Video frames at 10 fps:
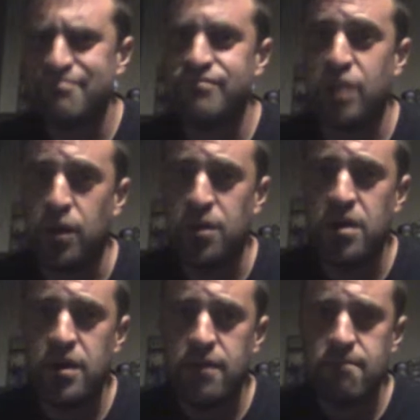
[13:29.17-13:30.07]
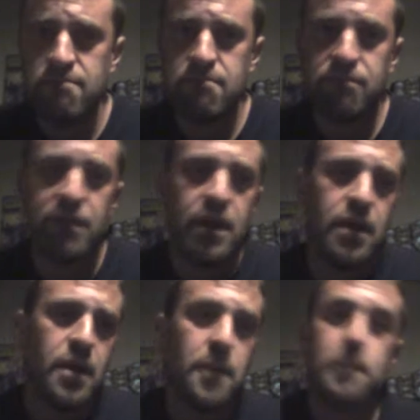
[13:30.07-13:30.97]
No.
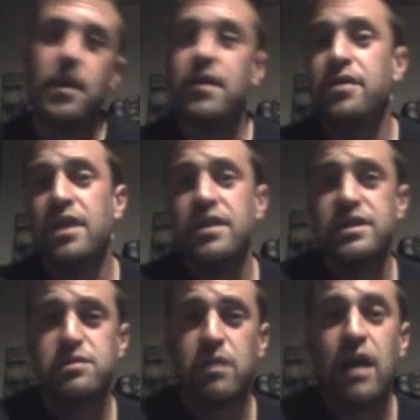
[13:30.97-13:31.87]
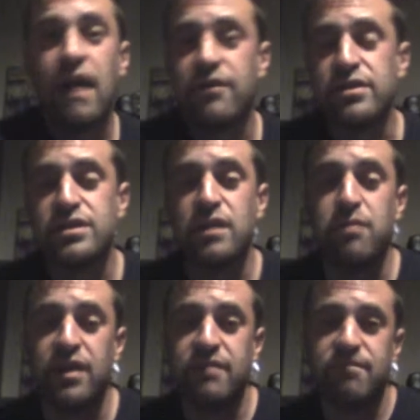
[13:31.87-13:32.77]
Better than this one, obviously,
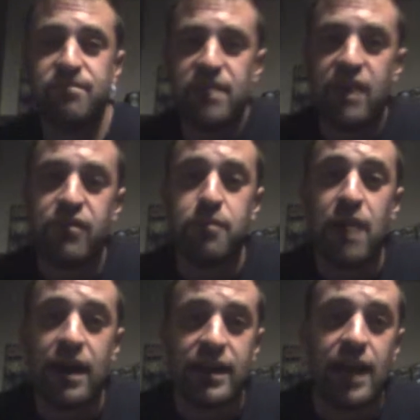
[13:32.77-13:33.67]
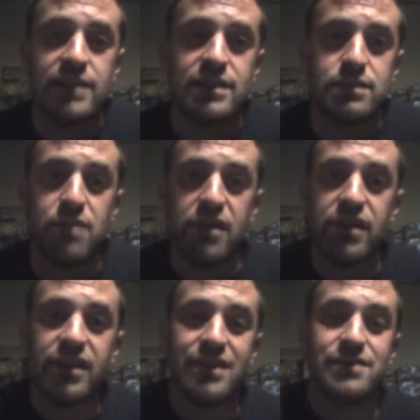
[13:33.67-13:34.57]
but every podcast is better
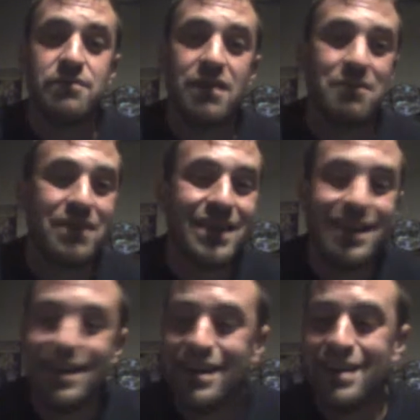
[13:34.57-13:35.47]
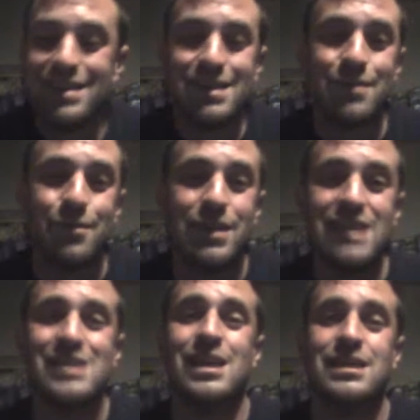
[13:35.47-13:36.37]
than this one. But so
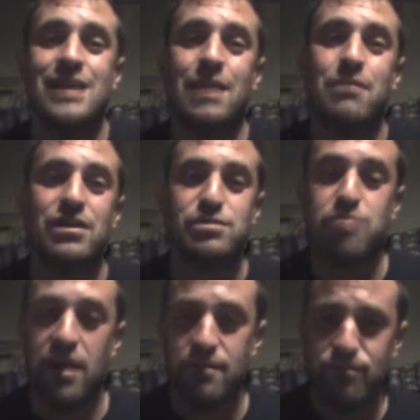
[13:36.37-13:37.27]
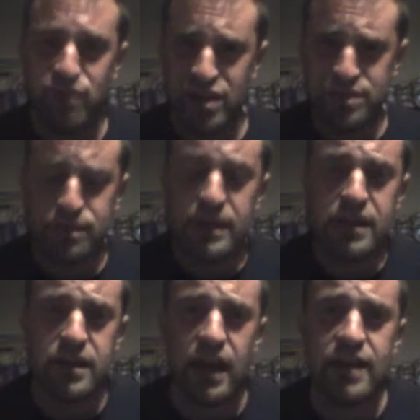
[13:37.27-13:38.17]
that's not saying much, but it's pretty good.